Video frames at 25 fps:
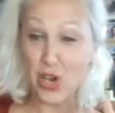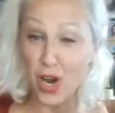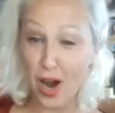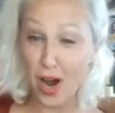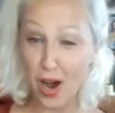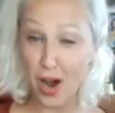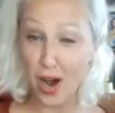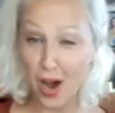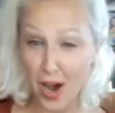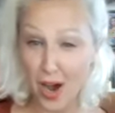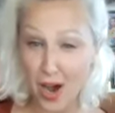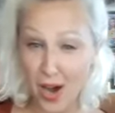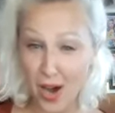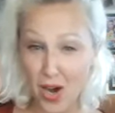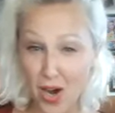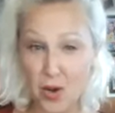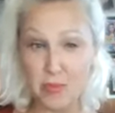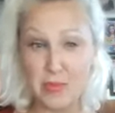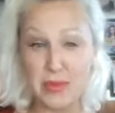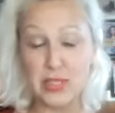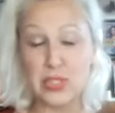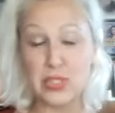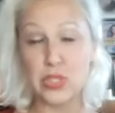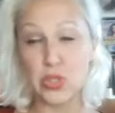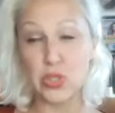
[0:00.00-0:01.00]

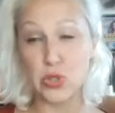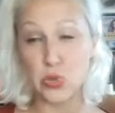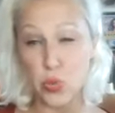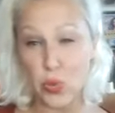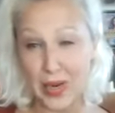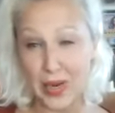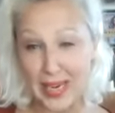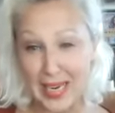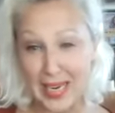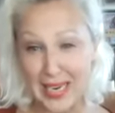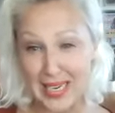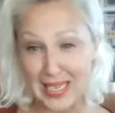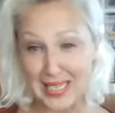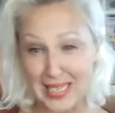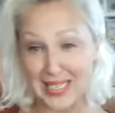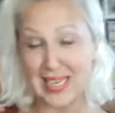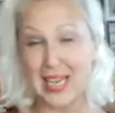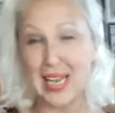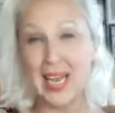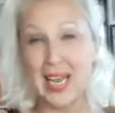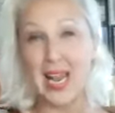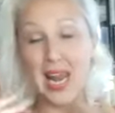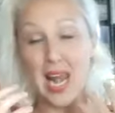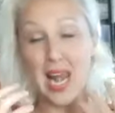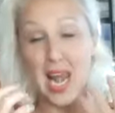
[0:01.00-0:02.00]
calm, sweet,
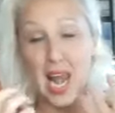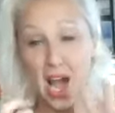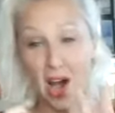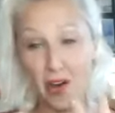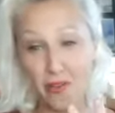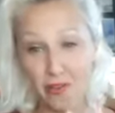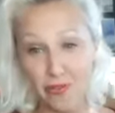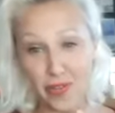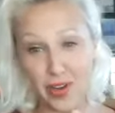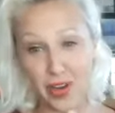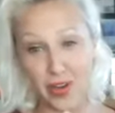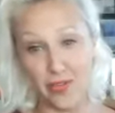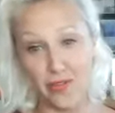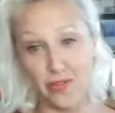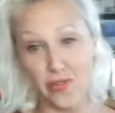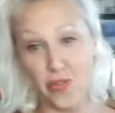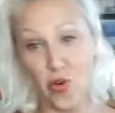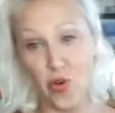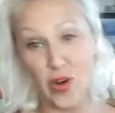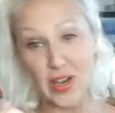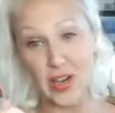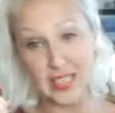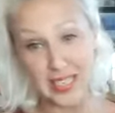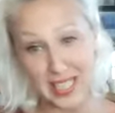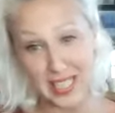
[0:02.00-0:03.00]
loving
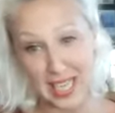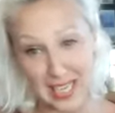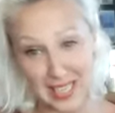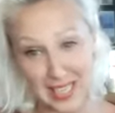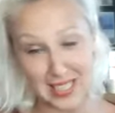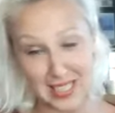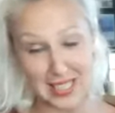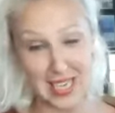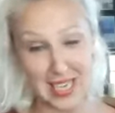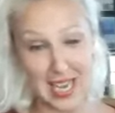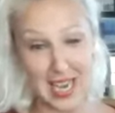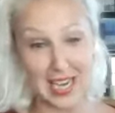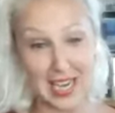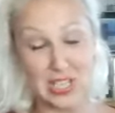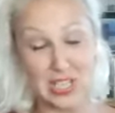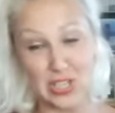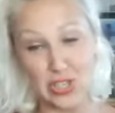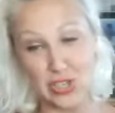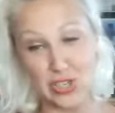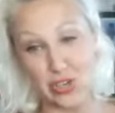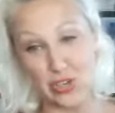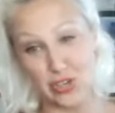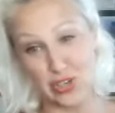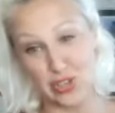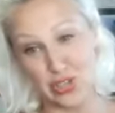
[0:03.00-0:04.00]
voice, that's the
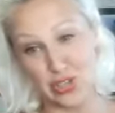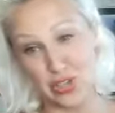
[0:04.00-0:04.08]
angel on your